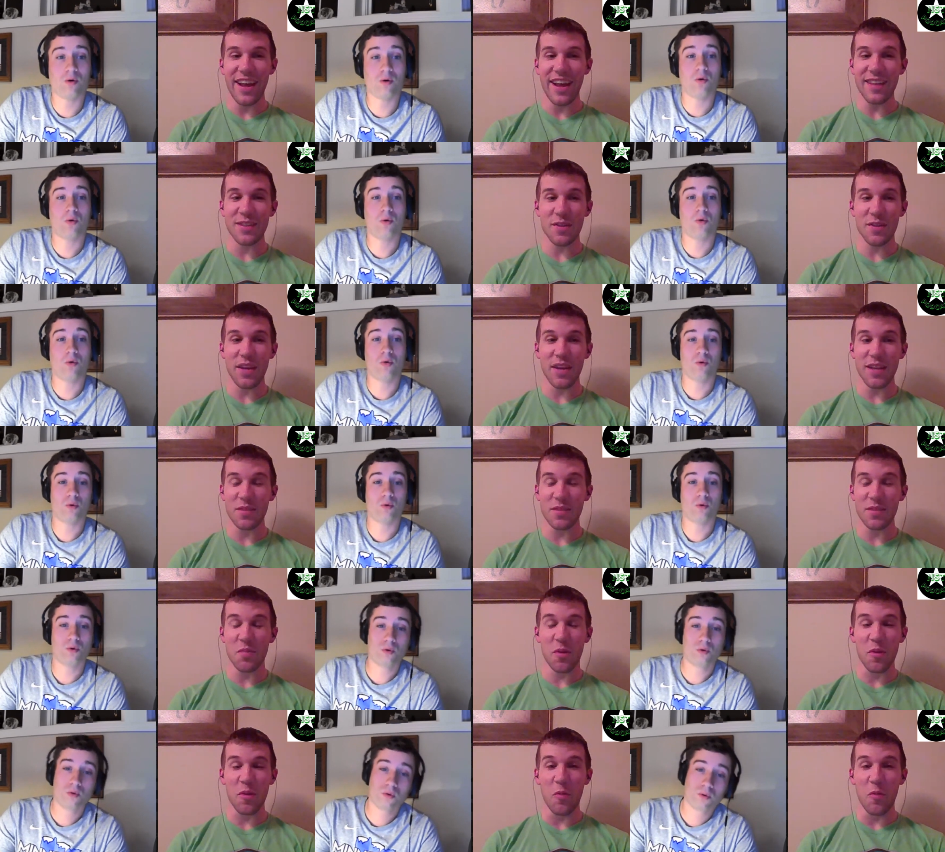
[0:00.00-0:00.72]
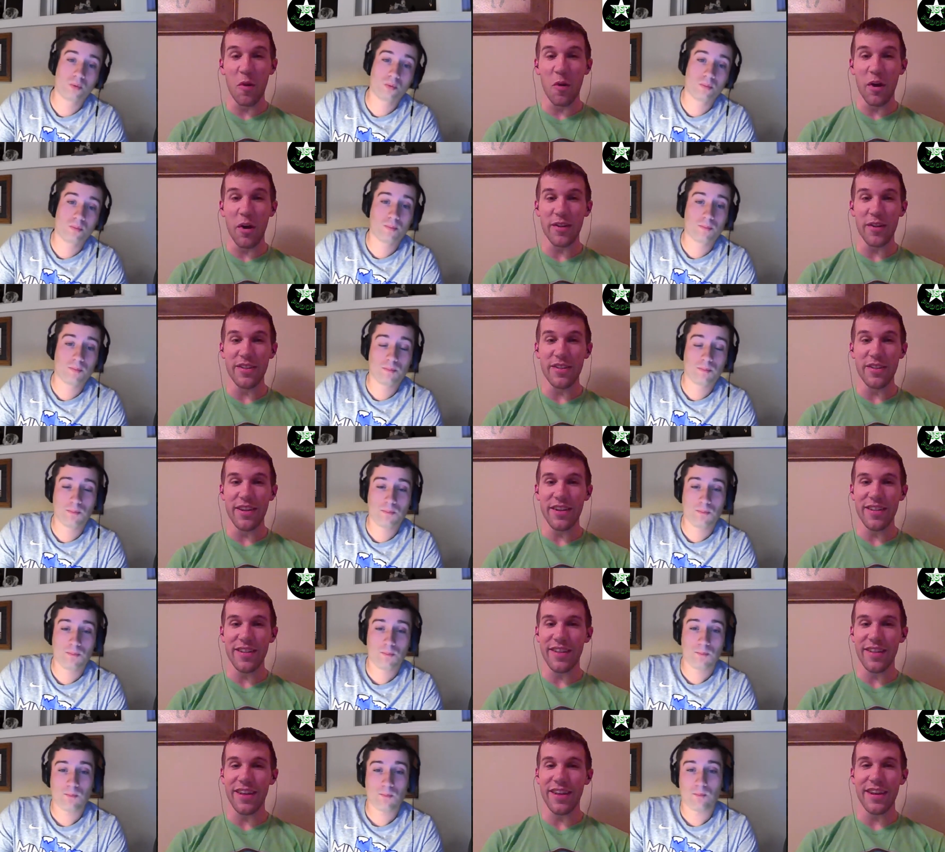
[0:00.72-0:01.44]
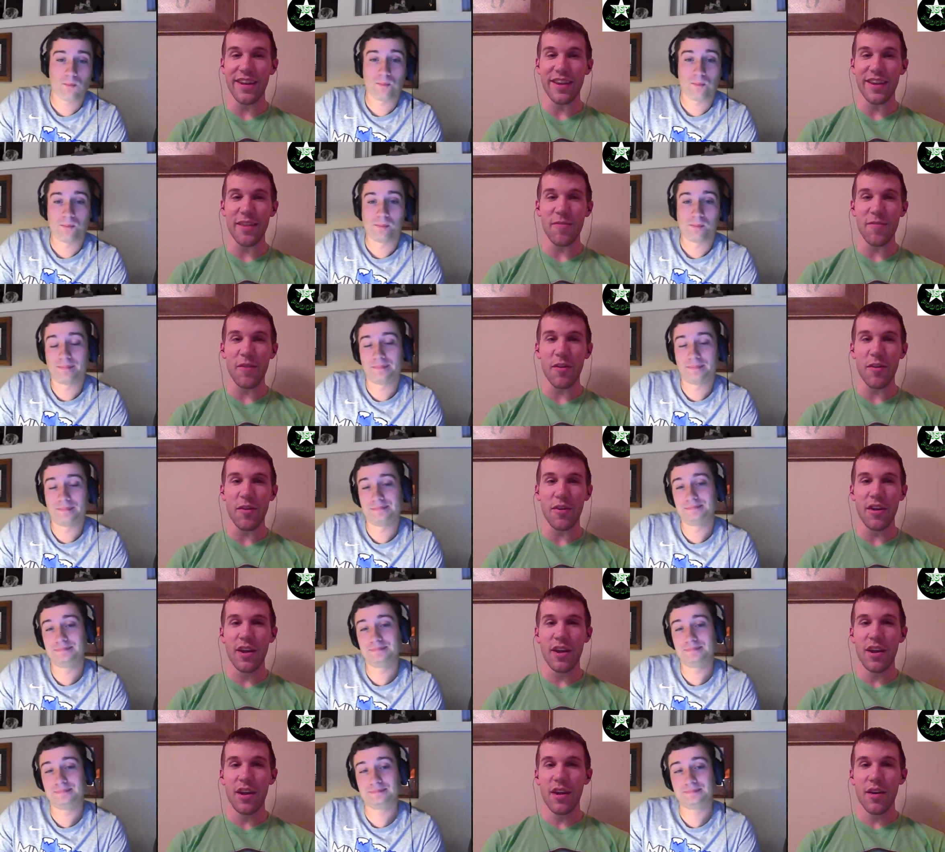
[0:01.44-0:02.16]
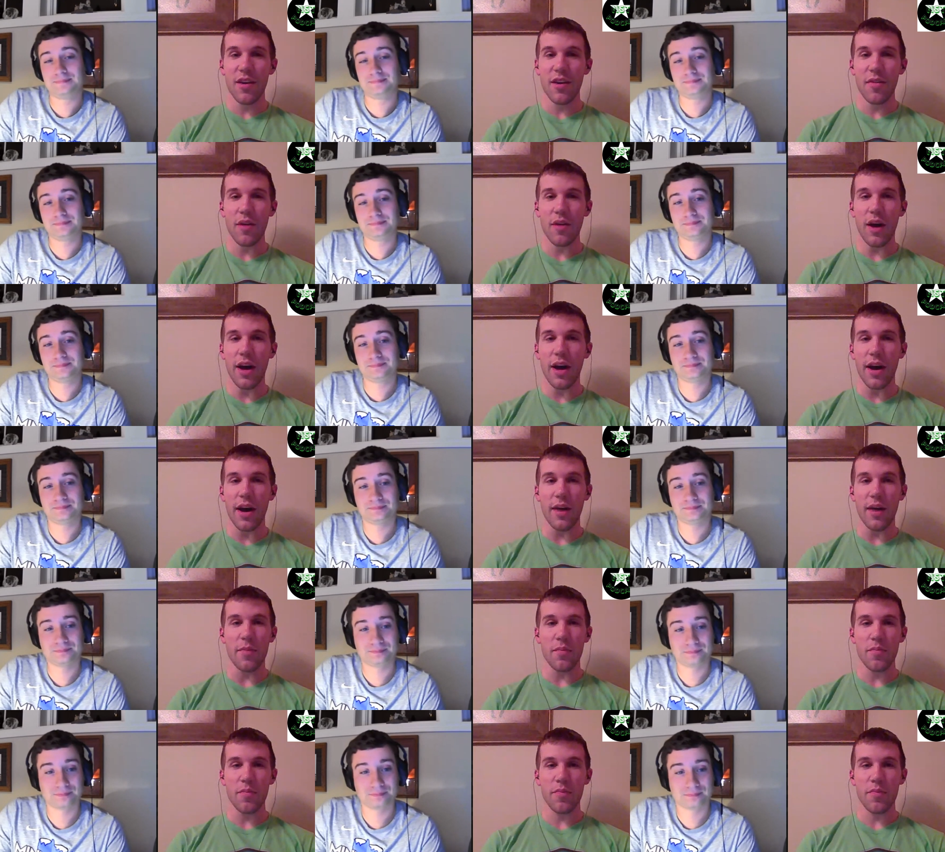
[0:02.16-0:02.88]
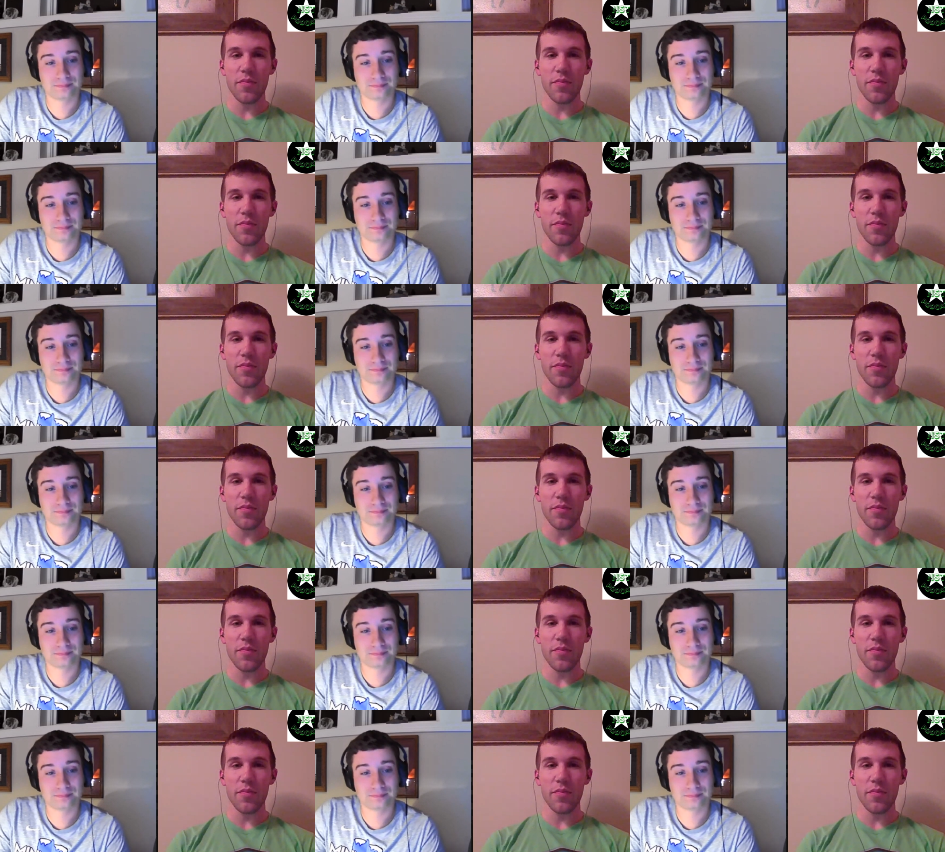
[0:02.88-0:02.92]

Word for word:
Speaker 1: That's that's pretty wild. And then, like, if you uh,